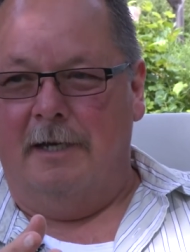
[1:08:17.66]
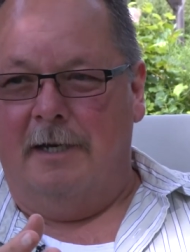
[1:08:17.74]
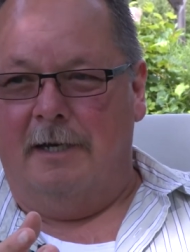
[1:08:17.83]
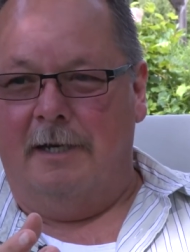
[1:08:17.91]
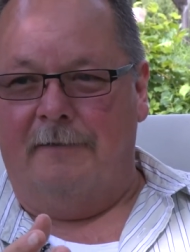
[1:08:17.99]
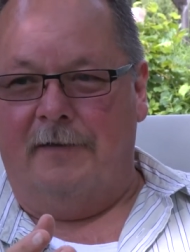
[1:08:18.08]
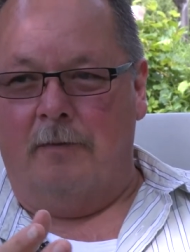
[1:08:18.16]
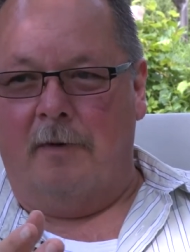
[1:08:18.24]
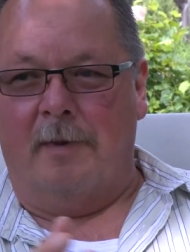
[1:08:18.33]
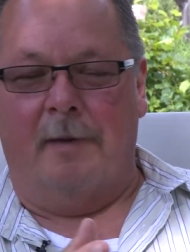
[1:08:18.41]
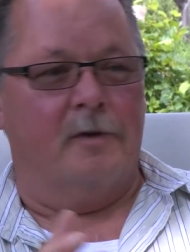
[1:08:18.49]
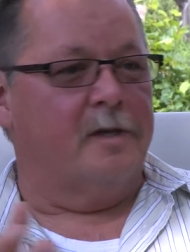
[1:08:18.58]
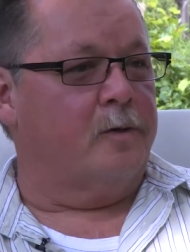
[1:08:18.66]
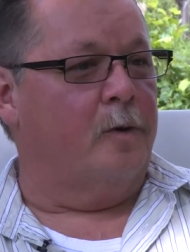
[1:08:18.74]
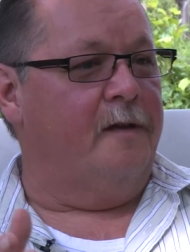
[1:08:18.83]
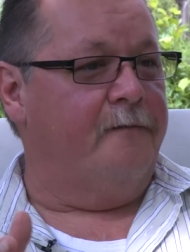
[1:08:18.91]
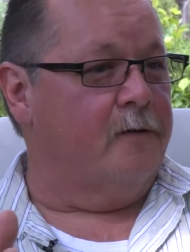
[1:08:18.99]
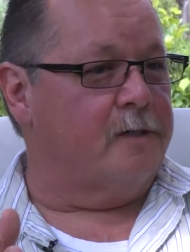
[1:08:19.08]
uh, if you remember, the
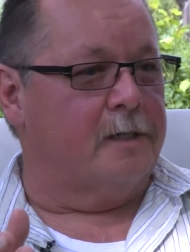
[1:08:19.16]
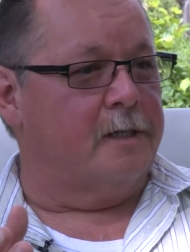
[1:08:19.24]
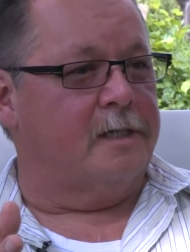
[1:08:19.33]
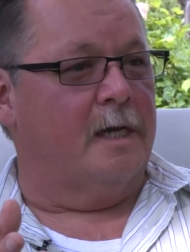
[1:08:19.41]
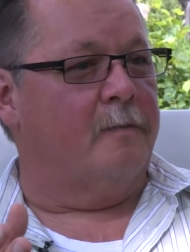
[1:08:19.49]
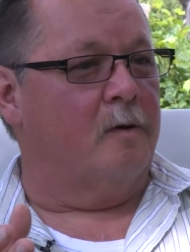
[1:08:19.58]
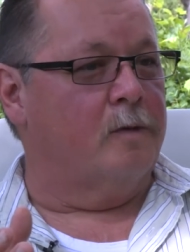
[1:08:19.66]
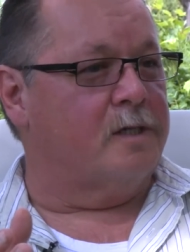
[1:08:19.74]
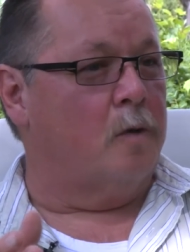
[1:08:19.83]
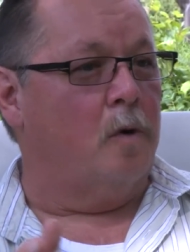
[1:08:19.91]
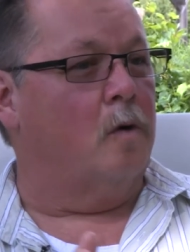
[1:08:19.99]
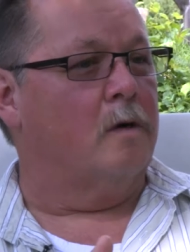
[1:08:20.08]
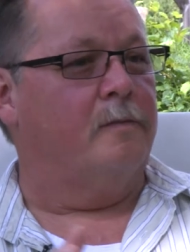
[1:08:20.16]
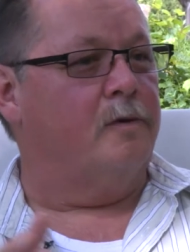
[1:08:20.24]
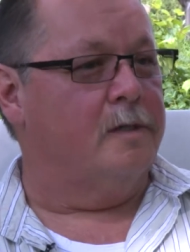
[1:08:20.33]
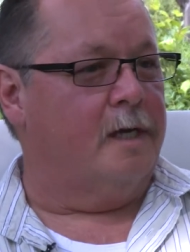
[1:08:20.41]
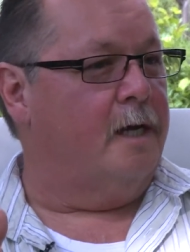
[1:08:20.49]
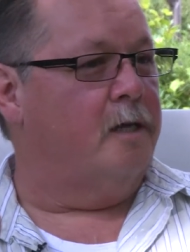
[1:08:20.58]
21st of December was a
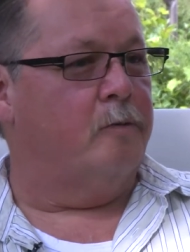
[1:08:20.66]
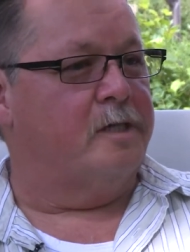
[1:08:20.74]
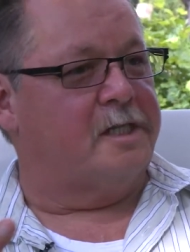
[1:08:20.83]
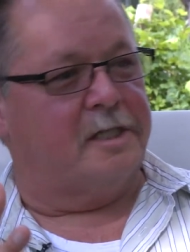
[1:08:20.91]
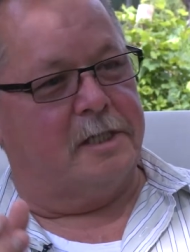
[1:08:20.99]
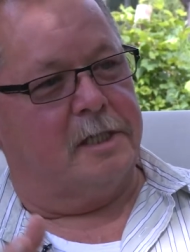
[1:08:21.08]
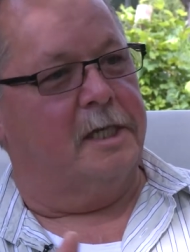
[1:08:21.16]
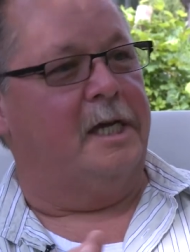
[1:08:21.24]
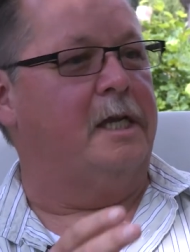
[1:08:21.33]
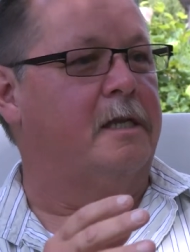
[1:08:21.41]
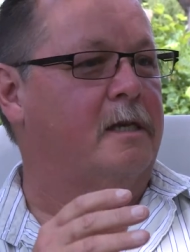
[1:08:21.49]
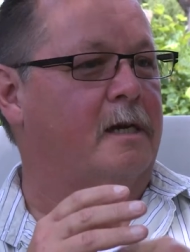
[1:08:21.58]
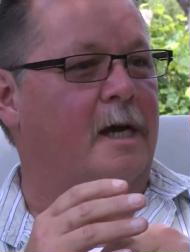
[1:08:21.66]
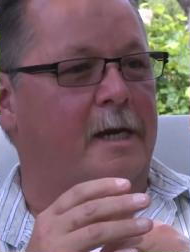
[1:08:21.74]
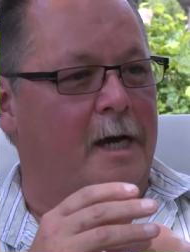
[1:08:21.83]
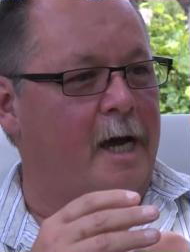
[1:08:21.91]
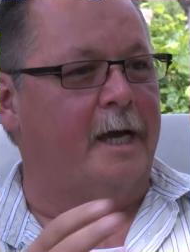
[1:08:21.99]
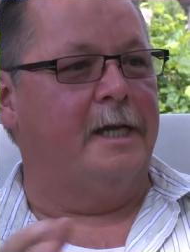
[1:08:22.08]
horrible day. There was sleet and,
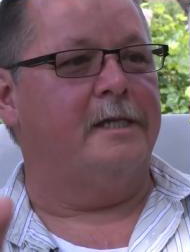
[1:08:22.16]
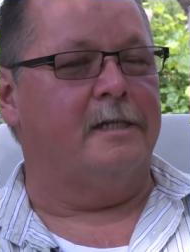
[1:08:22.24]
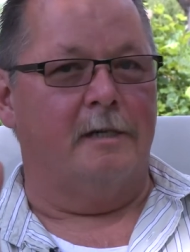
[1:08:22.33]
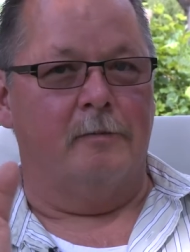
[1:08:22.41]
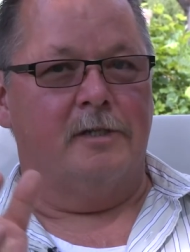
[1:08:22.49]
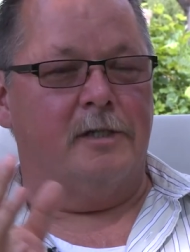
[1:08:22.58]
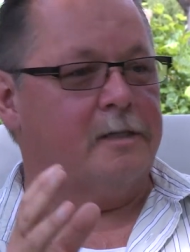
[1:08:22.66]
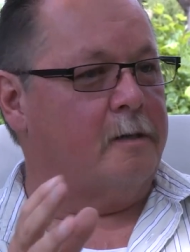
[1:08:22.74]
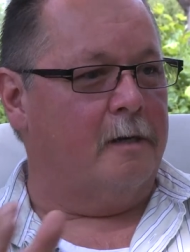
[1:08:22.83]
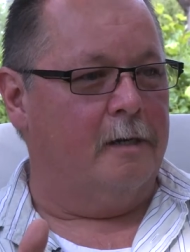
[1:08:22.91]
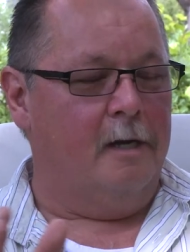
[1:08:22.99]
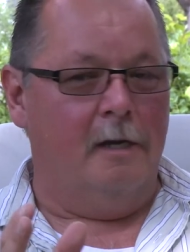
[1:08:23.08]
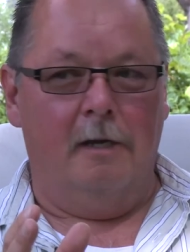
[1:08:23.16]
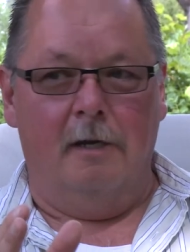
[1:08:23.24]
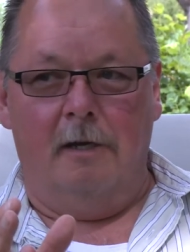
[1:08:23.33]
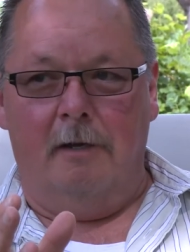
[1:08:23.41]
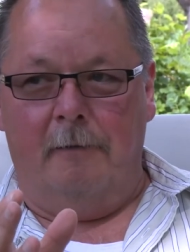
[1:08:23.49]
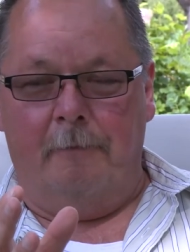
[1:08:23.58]
and, ice, and it was just a.
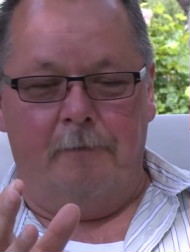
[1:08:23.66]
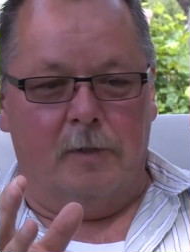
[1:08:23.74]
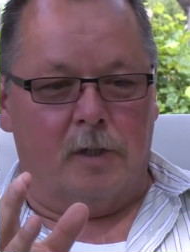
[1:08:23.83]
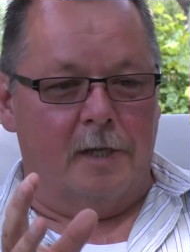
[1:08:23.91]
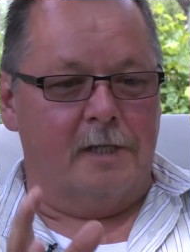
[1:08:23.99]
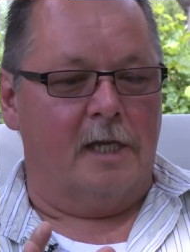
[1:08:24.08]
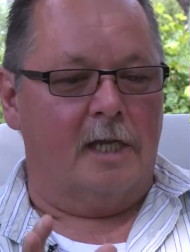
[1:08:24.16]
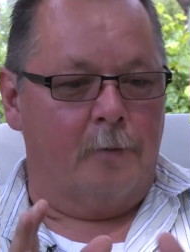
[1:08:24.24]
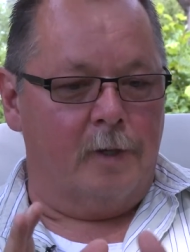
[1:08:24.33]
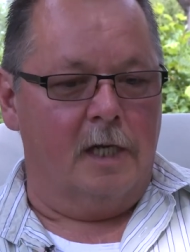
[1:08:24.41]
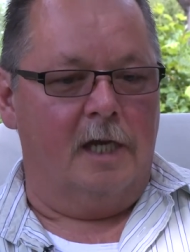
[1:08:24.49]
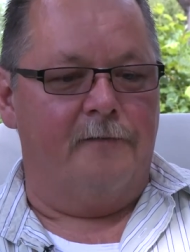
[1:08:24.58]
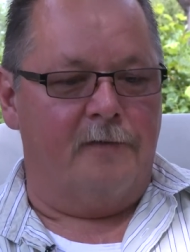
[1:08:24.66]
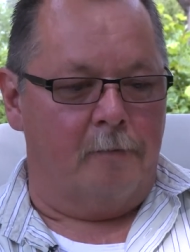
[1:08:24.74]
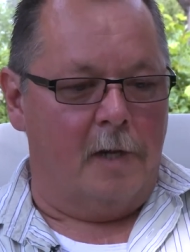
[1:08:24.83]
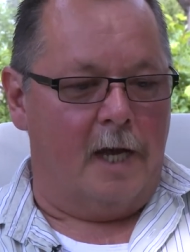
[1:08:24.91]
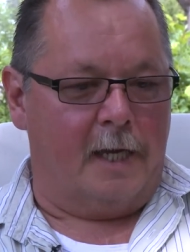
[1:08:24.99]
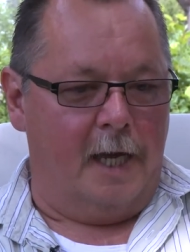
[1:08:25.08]
So they said they would leave the
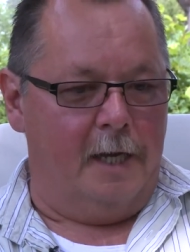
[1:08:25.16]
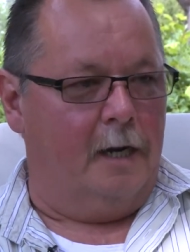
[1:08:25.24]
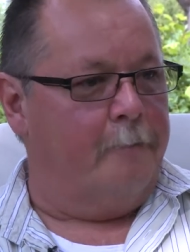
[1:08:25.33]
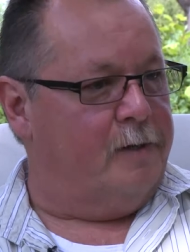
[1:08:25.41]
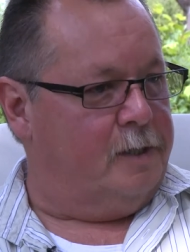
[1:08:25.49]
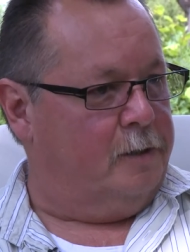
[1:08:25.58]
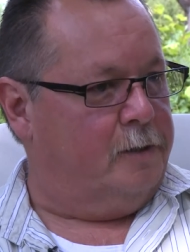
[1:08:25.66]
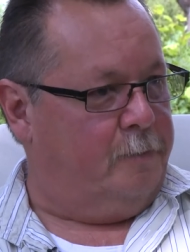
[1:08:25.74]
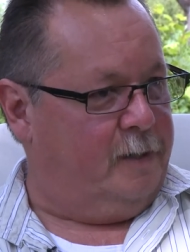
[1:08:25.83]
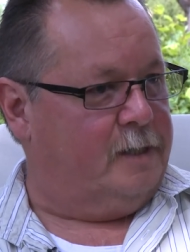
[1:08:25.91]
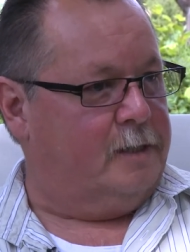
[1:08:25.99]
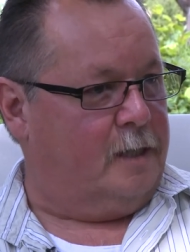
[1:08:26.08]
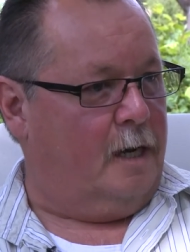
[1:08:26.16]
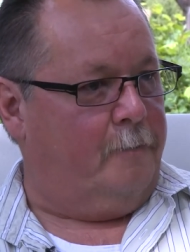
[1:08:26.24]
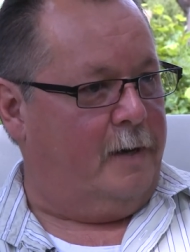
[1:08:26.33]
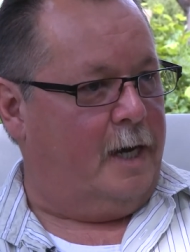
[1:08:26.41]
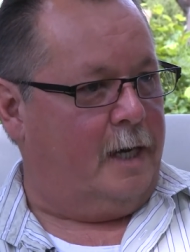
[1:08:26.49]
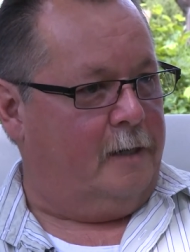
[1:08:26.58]
blockade up until the buses got
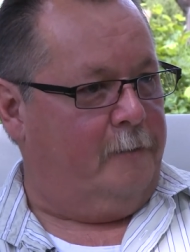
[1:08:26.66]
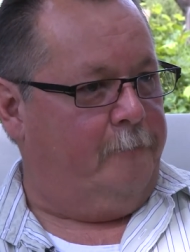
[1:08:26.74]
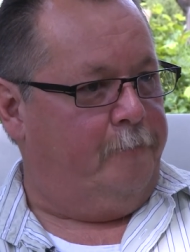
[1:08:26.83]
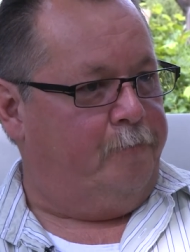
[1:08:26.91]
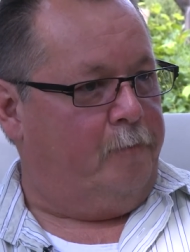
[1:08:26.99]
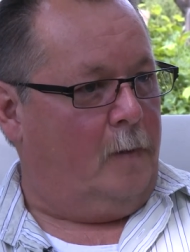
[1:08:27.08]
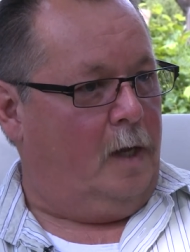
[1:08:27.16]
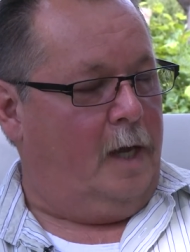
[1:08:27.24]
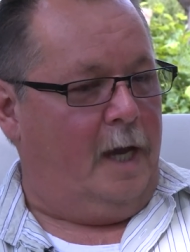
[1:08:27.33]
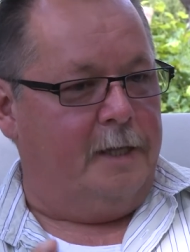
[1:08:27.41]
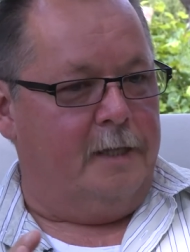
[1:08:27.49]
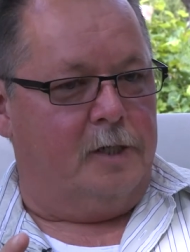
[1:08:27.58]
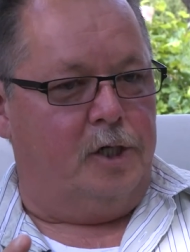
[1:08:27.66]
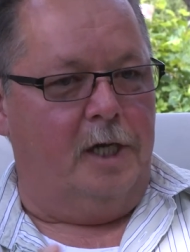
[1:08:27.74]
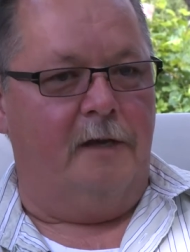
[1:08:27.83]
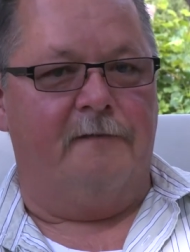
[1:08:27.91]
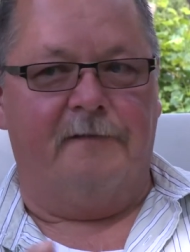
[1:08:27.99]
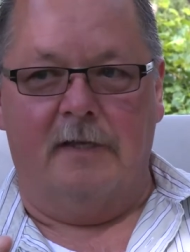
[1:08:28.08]
back. And the
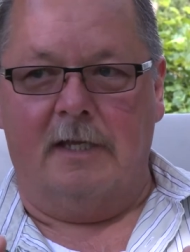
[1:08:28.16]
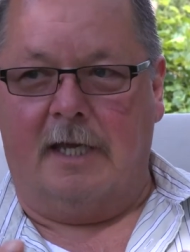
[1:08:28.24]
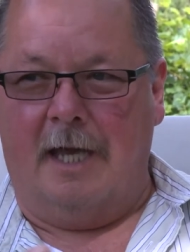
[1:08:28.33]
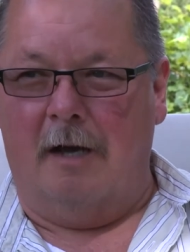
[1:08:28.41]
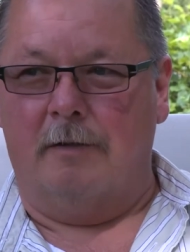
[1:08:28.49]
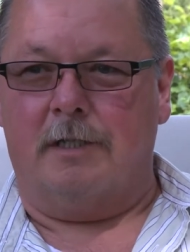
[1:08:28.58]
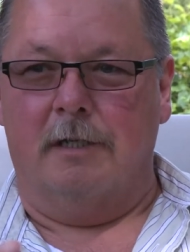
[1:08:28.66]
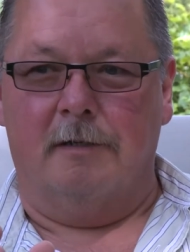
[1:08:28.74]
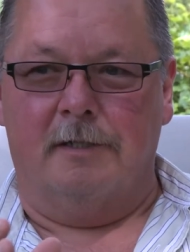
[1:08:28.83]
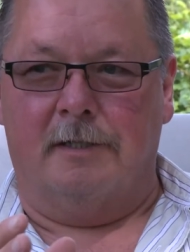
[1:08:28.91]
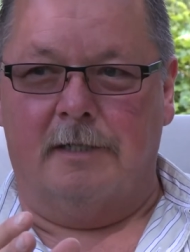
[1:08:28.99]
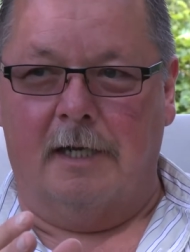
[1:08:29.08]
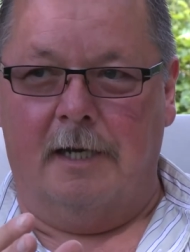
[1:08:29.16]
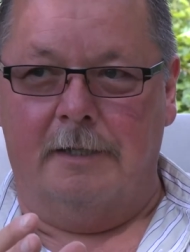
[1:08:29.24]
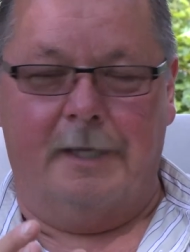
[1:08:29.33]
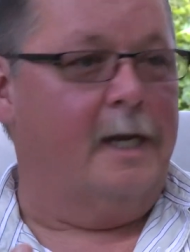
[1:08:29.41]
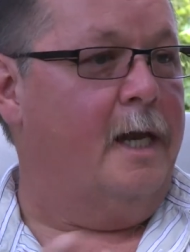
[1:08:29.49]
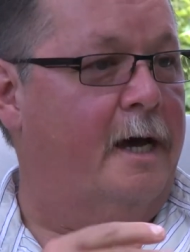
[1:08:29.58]
chief and the counselors, uh,
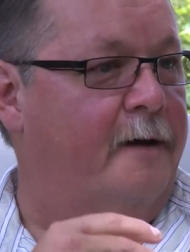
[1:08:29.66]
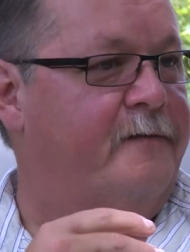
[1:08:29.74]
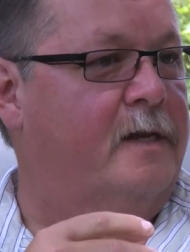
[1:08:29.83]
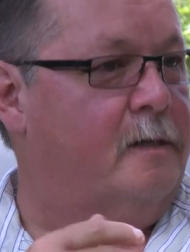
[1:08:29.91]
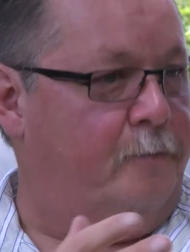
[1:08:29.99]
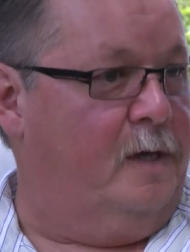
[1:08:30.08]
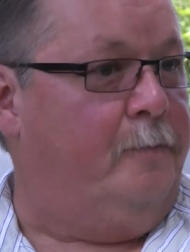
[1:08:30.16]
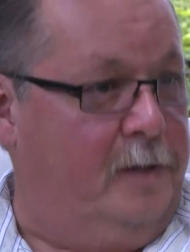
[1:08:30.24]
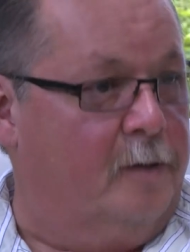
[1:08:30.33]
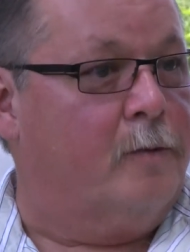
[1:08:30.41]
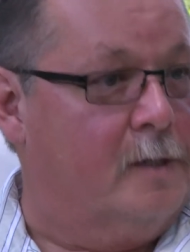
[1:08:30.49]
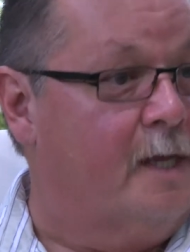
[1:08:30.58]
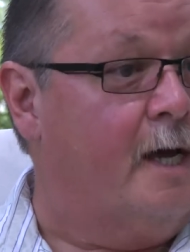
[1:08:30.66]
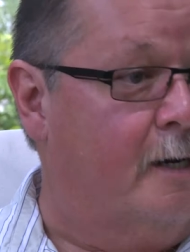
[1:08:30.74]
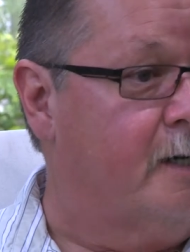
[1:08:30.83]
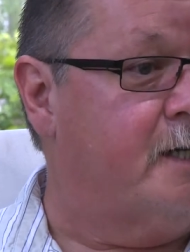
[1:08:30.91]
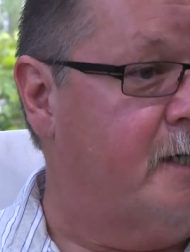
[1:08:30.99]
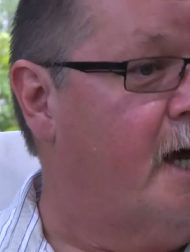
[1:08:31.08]
they left, and the people that were
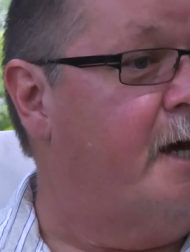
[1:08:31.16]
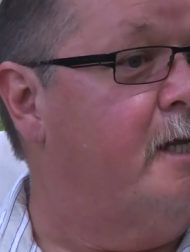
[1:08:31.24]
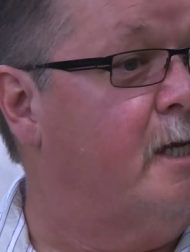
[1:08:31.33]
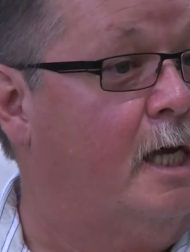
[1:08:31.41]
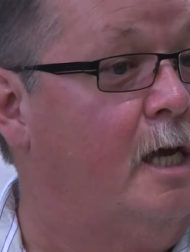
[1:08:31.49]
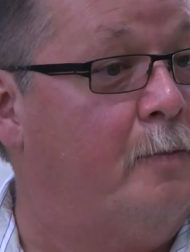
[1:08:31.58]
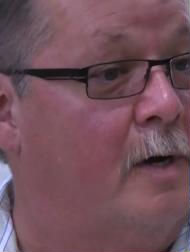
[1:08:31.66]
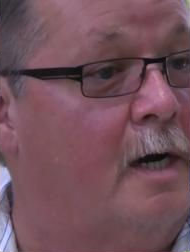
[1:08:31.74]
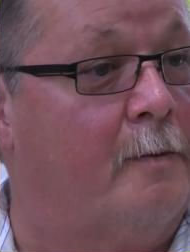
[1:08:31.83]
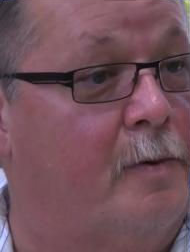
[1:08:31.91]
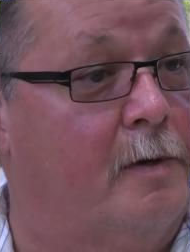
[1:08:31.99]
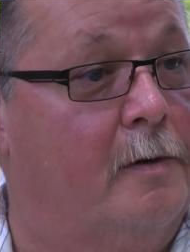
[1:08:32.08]
there decided to keep it up.